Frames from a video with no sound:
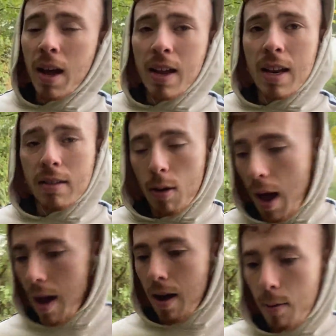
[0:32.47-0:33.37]
I eat,
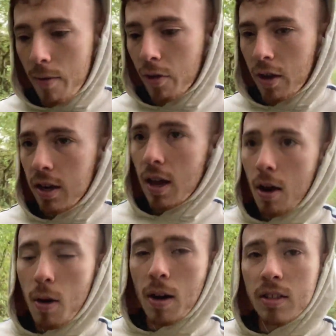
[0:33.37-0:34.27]
however, you
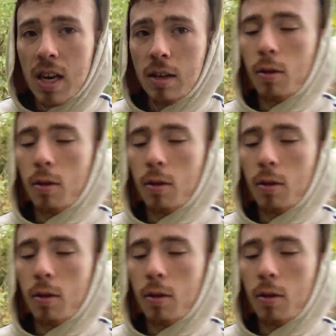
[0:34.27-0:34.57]
know, I'm going to take you